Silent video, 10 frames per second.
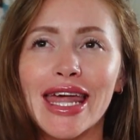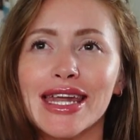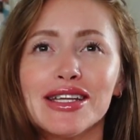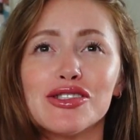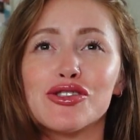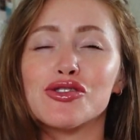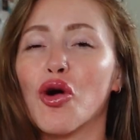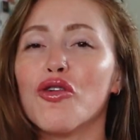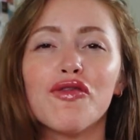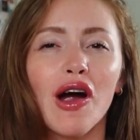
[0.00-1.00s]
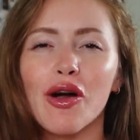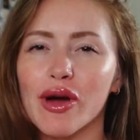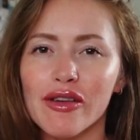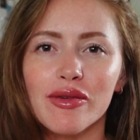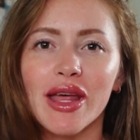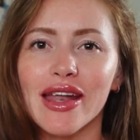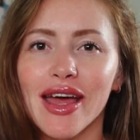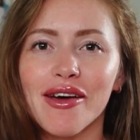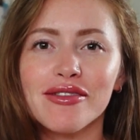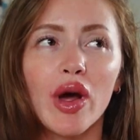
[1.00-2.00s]
And it is so far away from that
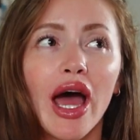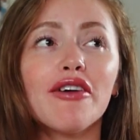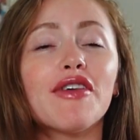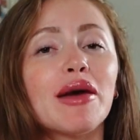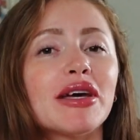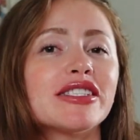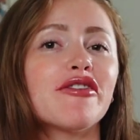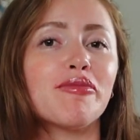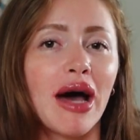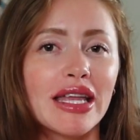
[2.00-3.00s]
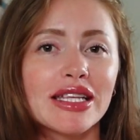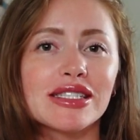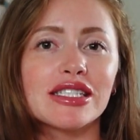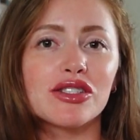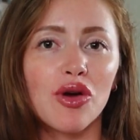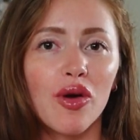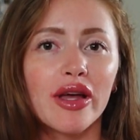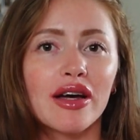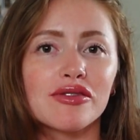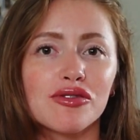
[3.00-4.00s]
now. When I find myself mindlessly
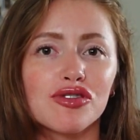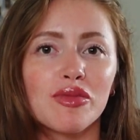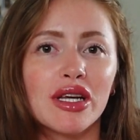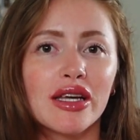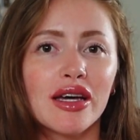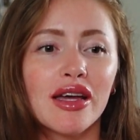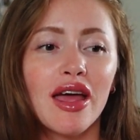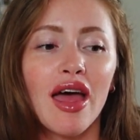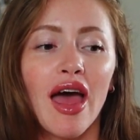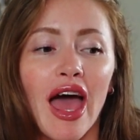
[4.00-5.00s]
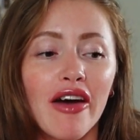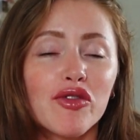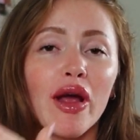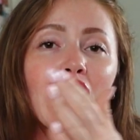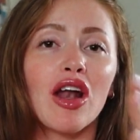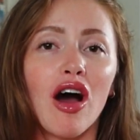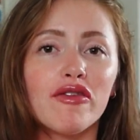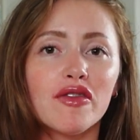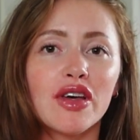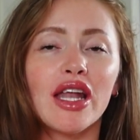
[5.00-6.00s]
scrolling on social media, after I get
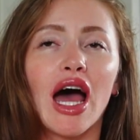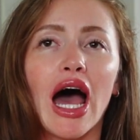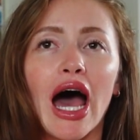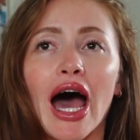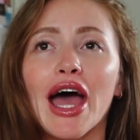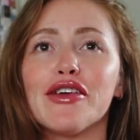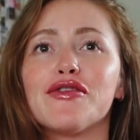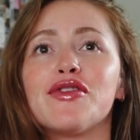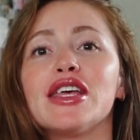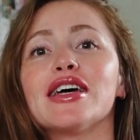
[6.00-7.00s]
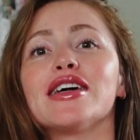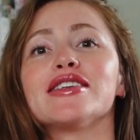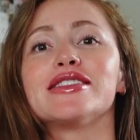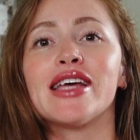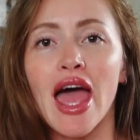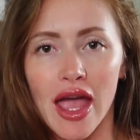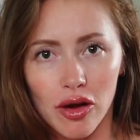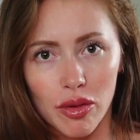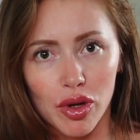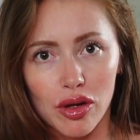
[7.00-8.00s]
off of it, I feel
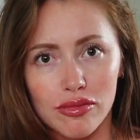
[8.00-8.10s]
terrible.